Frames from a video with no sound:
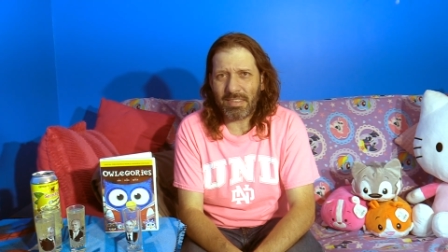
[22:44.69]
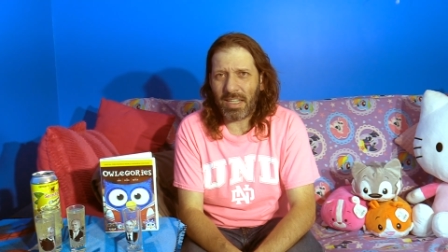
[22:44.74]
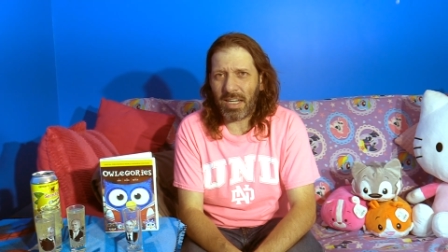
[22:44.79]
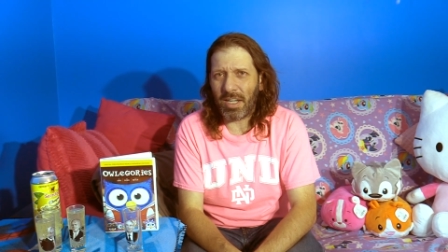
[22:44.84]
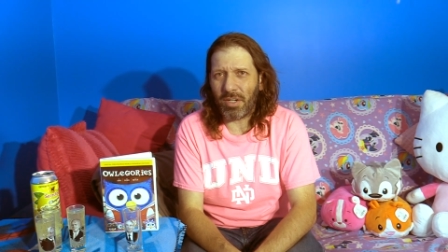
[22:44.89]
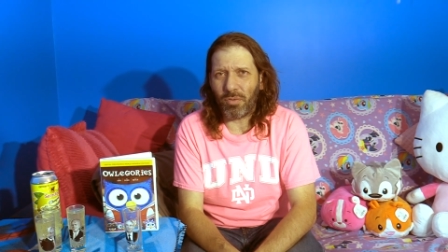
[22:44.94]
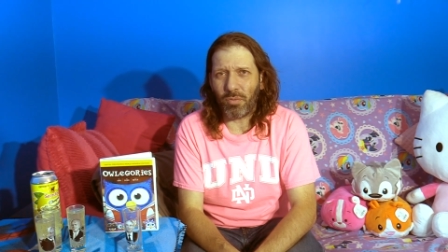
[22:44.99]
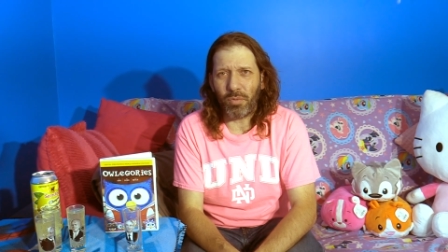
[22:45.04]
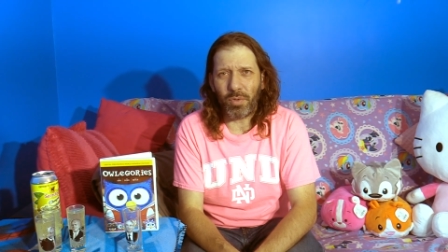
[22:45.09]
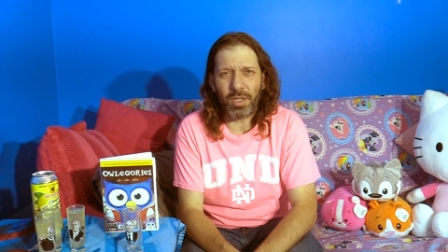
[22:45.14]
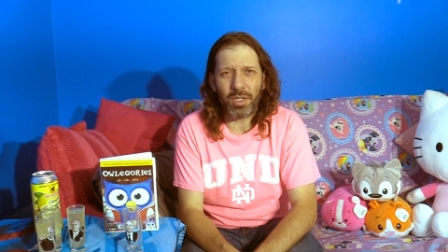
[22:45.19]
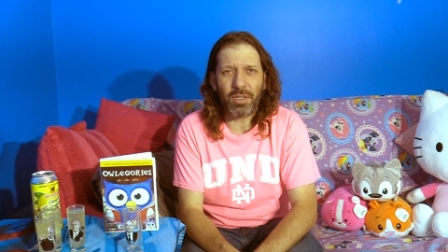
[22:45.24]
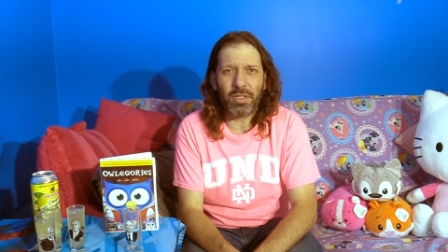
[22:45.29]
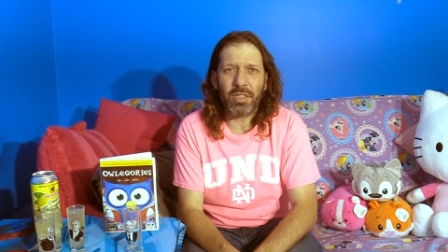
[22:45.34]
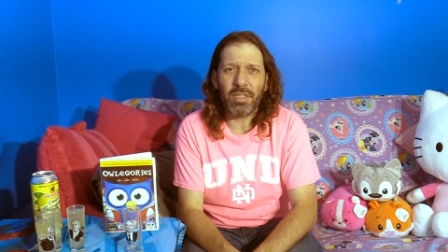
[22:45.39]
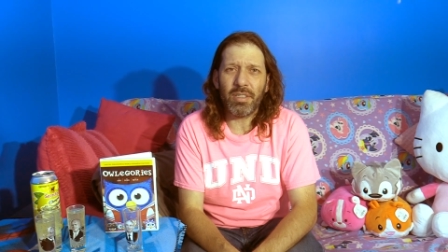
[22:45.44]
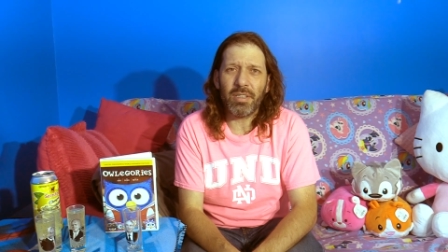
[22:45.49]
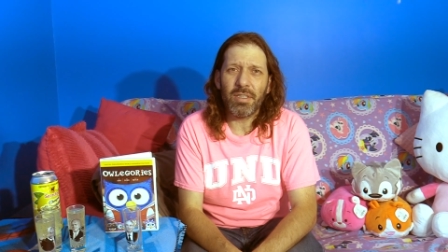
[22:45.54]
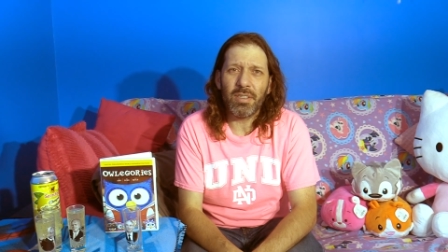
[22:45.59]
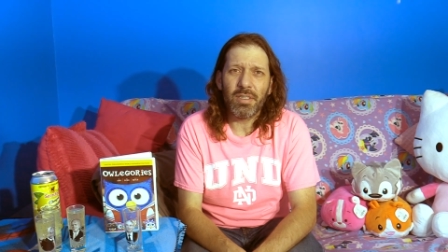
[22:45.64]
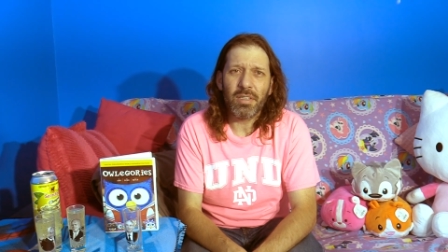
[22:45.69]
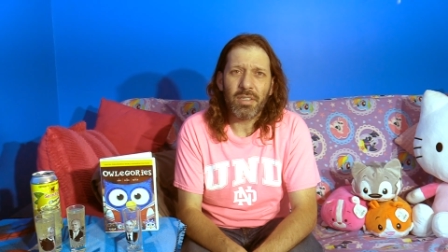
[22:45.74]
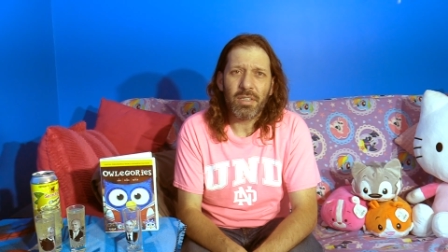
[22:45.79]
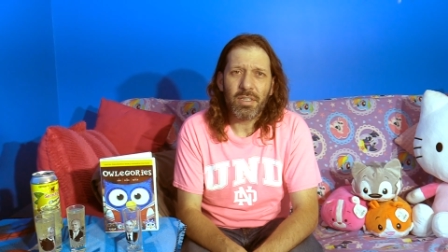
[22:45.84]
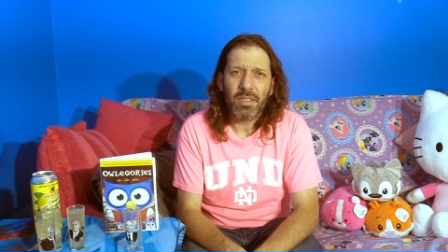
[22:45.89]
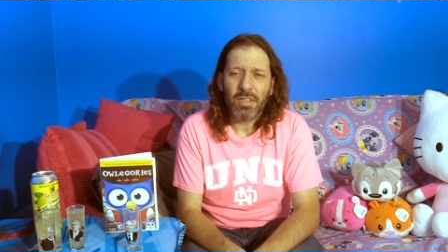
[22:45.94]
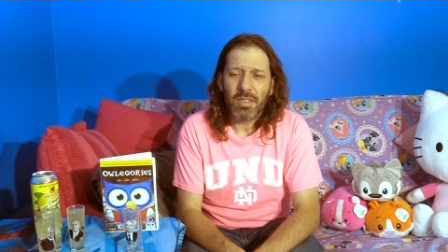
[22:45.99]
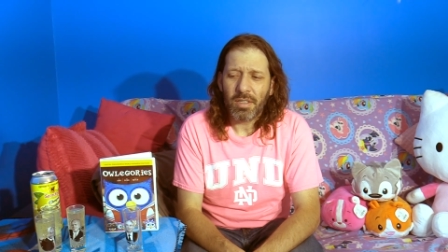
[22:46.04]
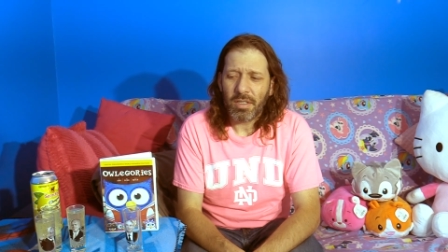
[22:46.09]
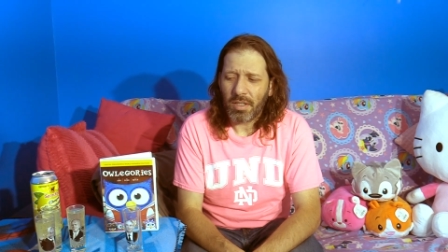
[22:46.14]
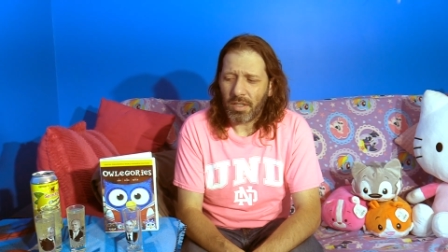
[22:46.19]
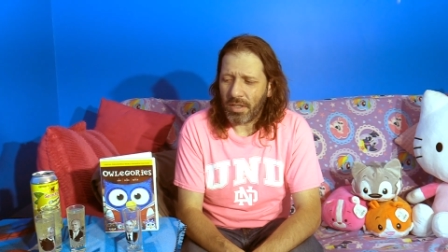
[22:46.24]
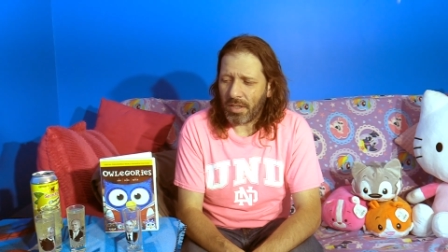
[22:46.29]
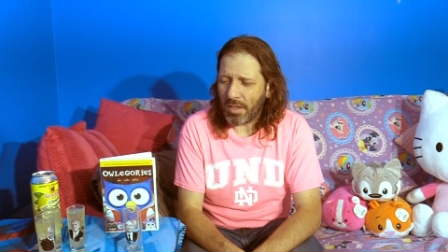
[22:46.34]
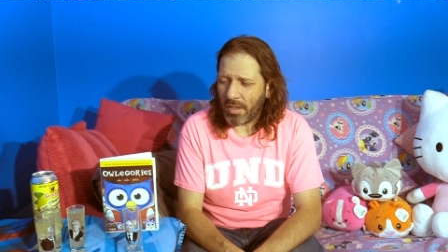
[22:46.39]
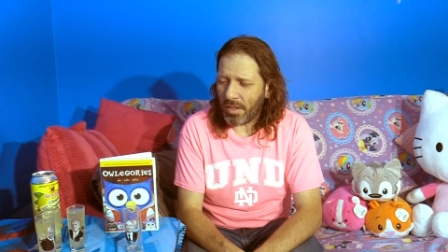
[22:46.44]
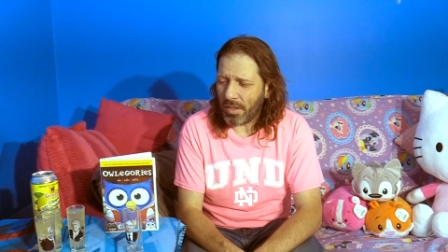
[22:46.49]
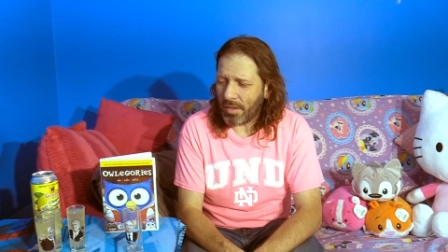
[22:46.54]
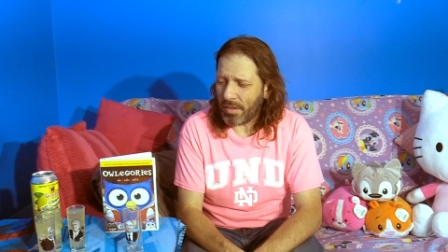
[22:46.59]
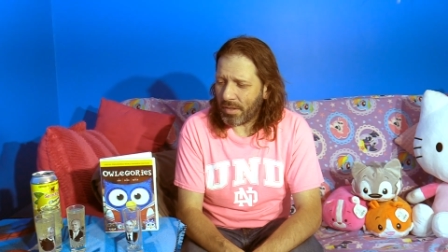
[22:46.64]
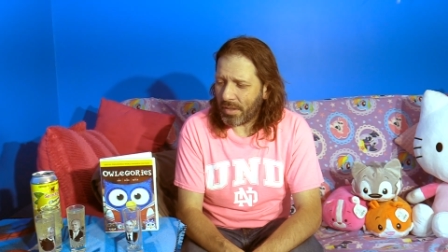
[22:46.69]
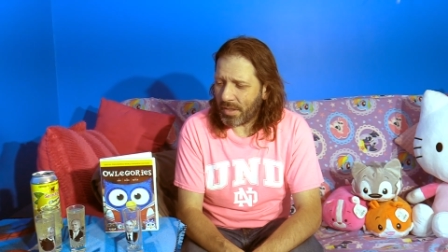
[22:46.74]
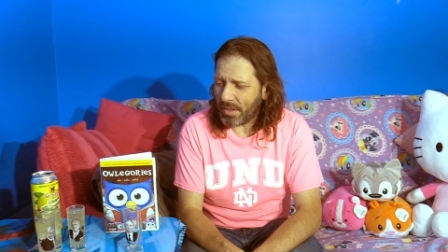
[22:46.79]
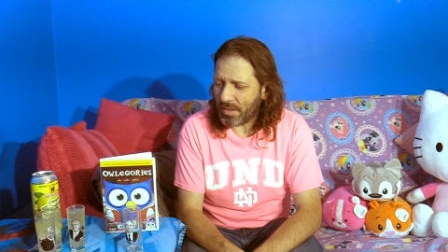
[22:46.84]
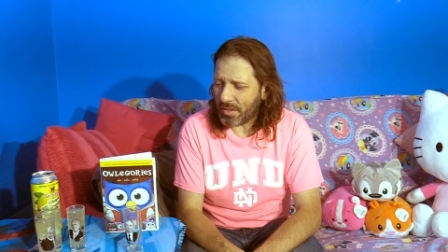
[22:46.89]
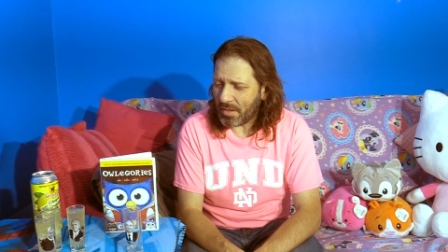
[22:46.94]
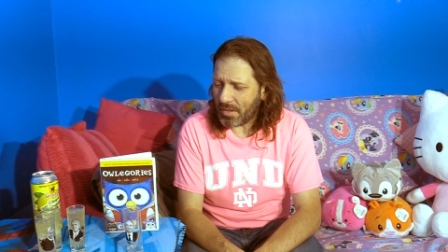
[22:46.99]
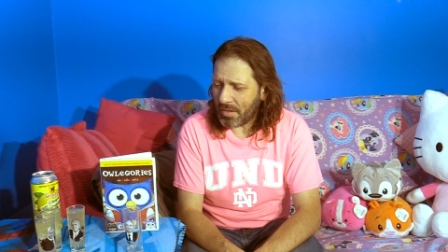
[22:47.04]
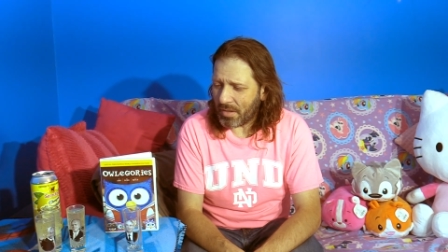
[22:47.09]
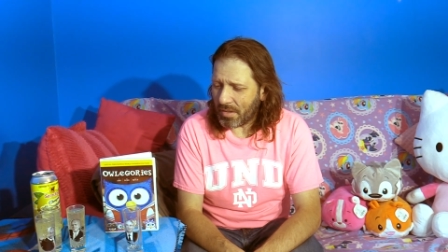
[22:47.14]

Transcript: Not really. Uh it